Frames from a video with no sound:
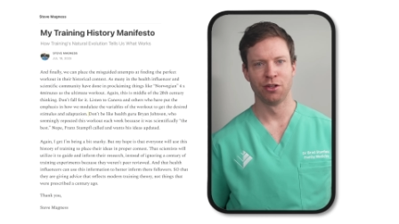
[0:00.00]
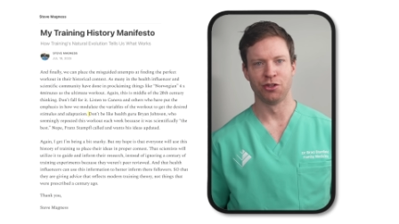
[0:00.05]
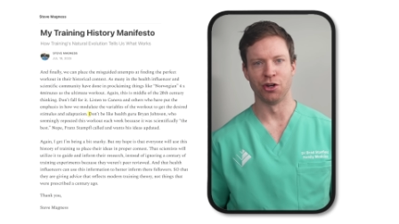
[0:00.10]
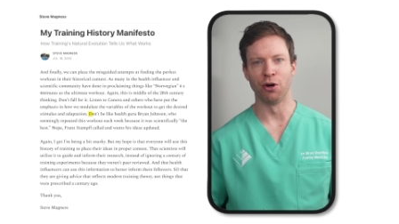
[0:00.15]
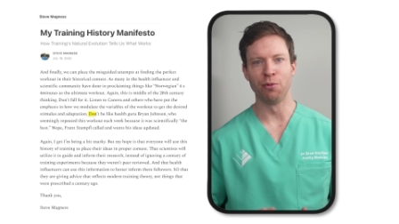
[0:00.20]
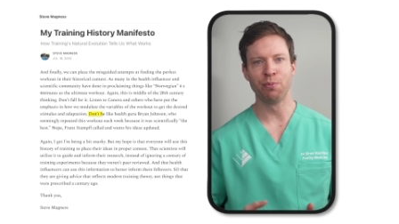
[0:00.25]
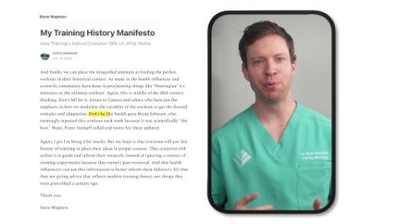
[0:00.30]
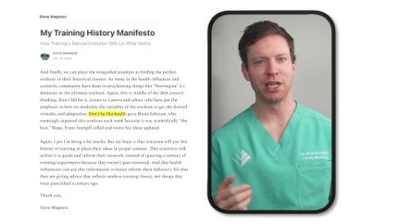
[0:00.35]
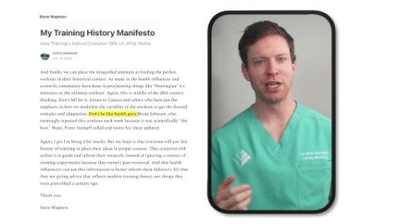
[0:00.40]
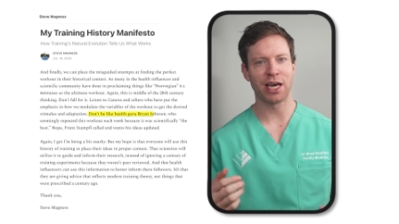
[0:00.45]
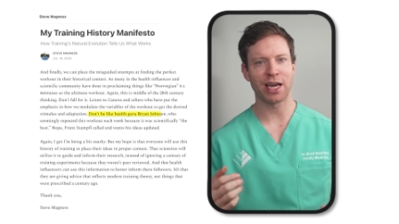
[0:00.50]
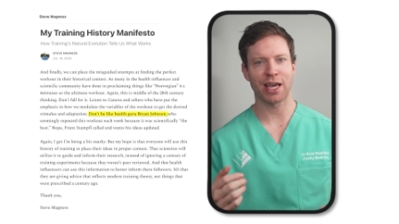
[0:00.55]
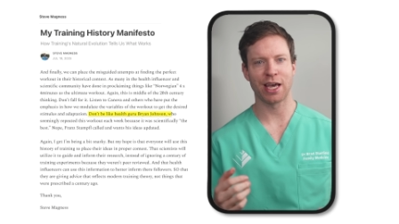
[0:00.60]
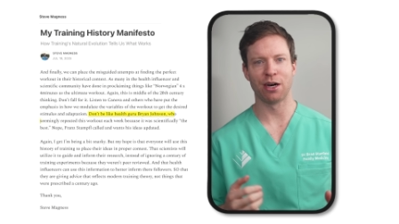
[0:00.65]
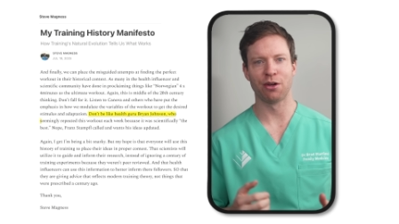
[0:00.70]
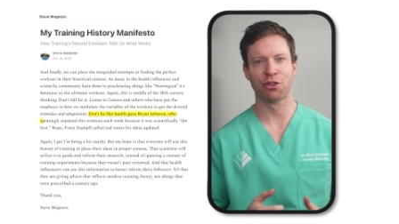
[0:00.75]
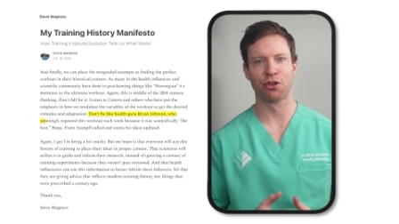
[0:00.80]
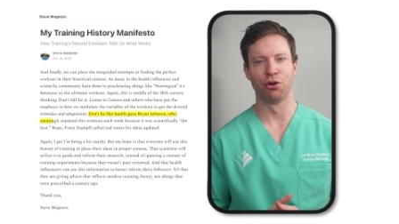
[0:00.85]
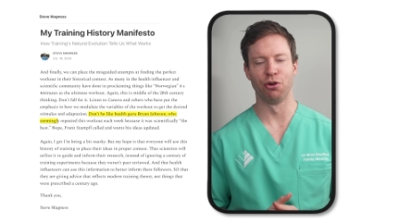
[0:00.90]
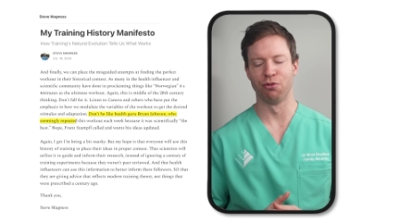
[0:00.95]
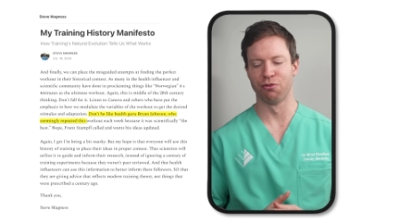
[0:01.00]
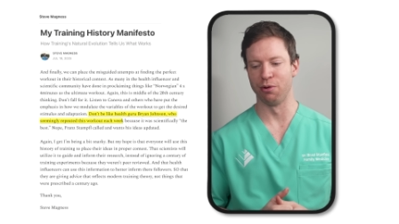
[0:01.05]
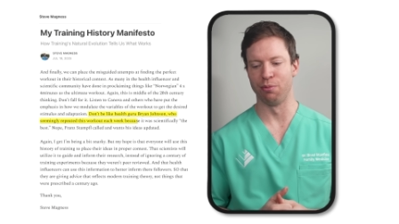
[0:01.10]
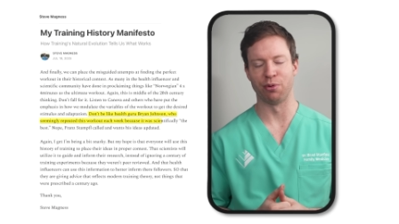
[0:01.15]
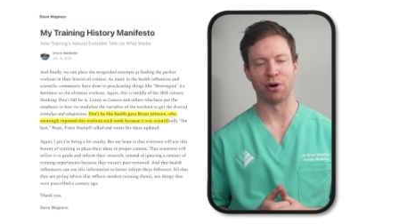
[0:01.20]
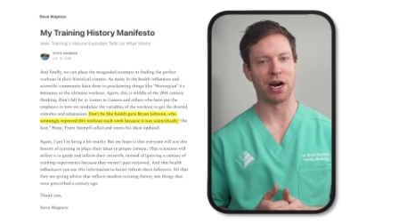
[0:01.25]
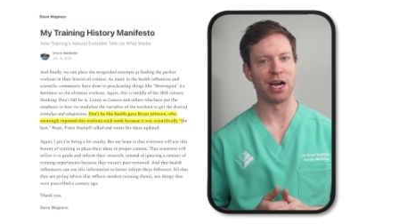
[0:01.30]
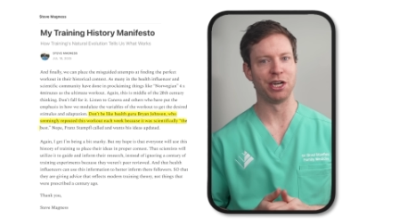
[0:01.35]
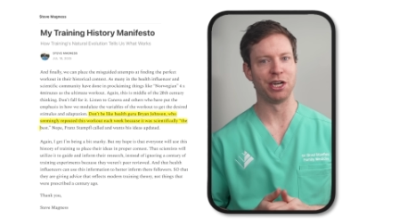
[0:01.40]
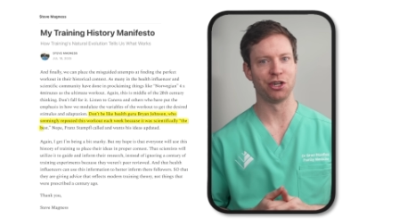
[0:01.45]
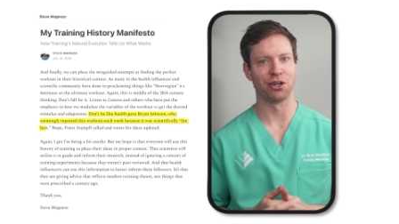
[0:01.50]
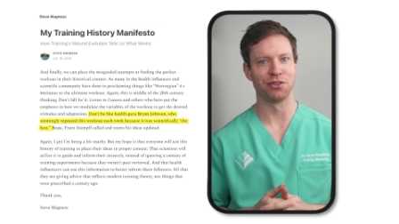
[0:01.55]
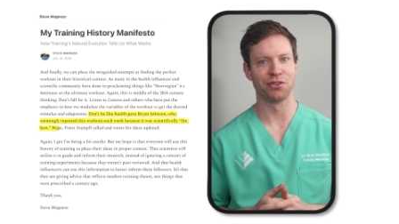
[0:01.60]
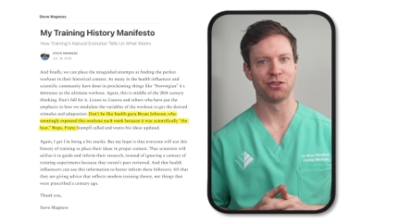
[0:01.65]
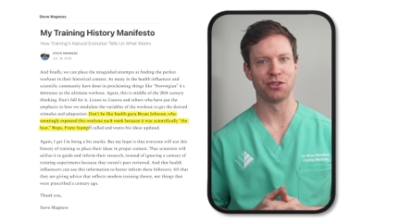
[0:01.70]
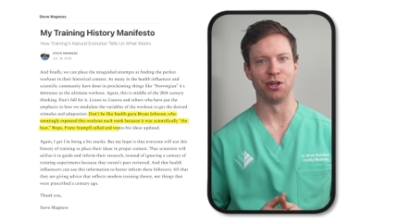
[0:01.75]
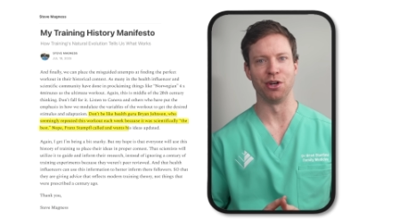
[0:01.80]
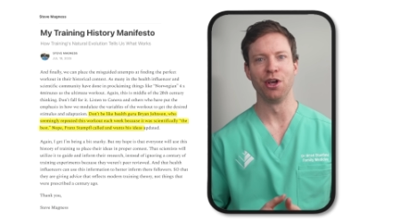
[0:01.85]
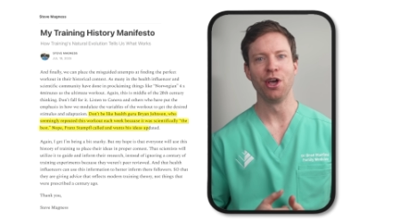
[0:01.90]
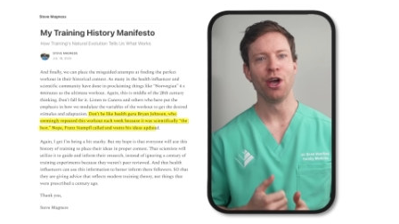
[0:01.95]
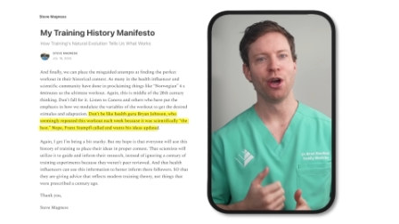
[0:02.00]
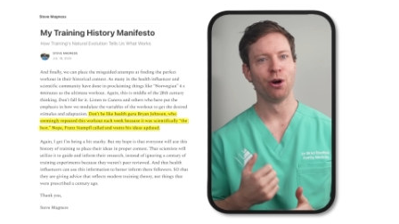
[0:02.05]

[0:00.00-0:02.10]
Don't be like health guru Bryan Johnson,